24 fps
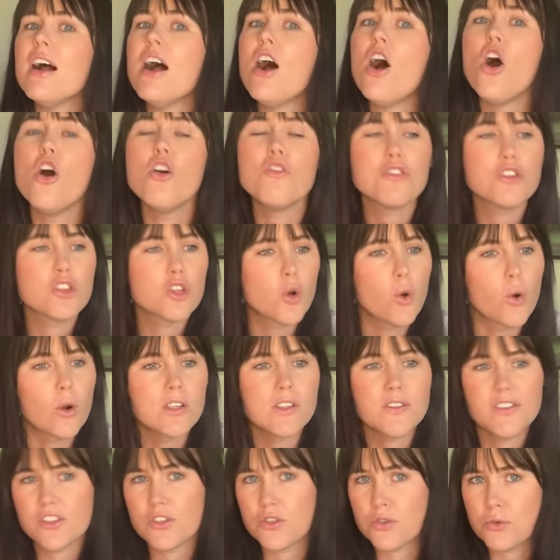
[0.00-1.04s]
over the course
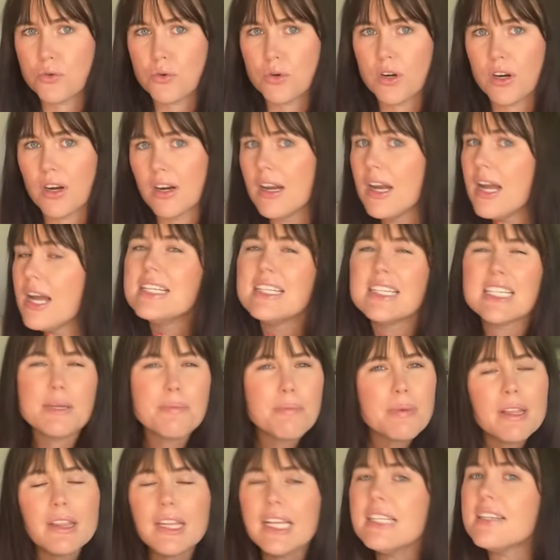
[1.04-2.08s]
of this tour,
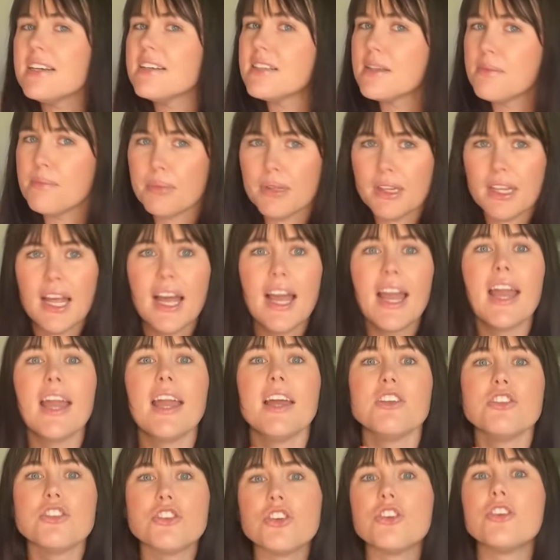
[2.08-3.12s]
typically doesn't play
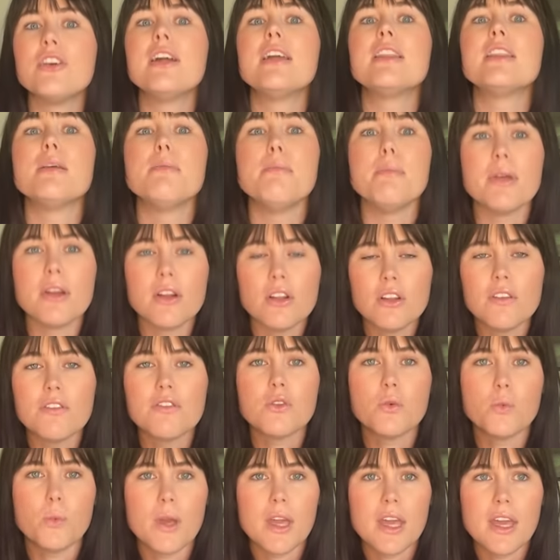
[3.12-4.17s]
during the middle of the
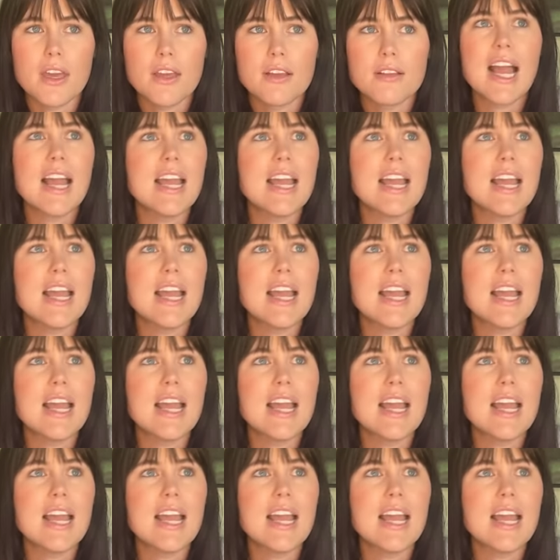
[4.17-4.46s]
week.